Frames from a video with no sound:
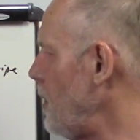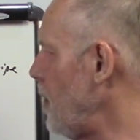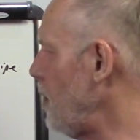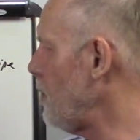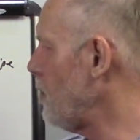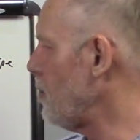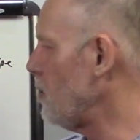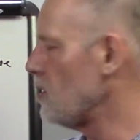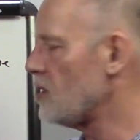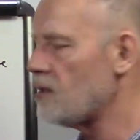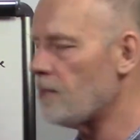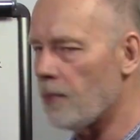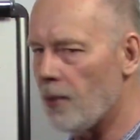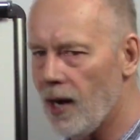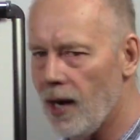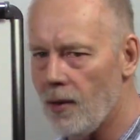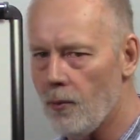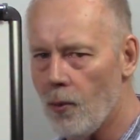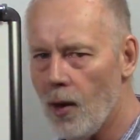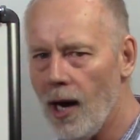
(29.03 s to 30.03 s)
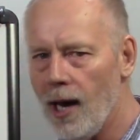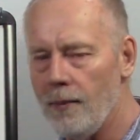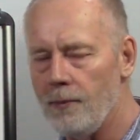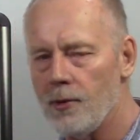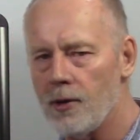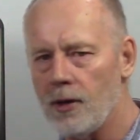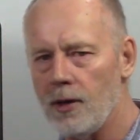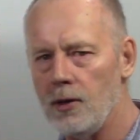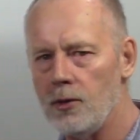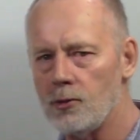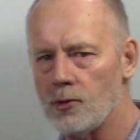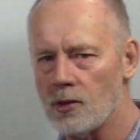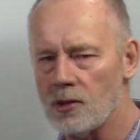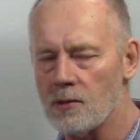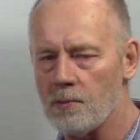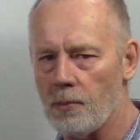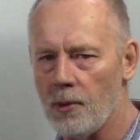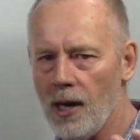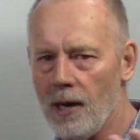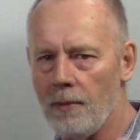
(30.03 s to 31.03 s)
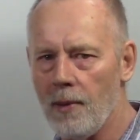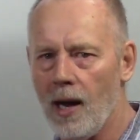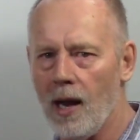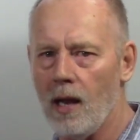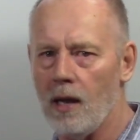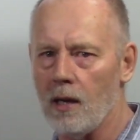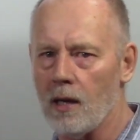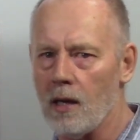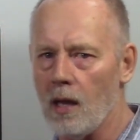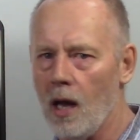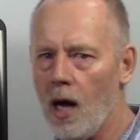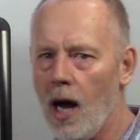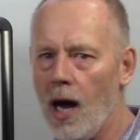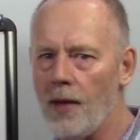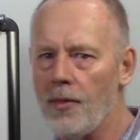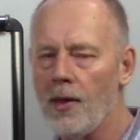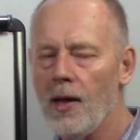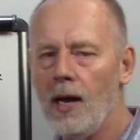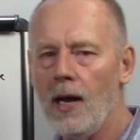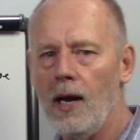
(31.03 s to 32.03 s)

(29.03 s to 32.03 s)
that you're going to spray and wipe. You're going to use a spray bottle and a cloth,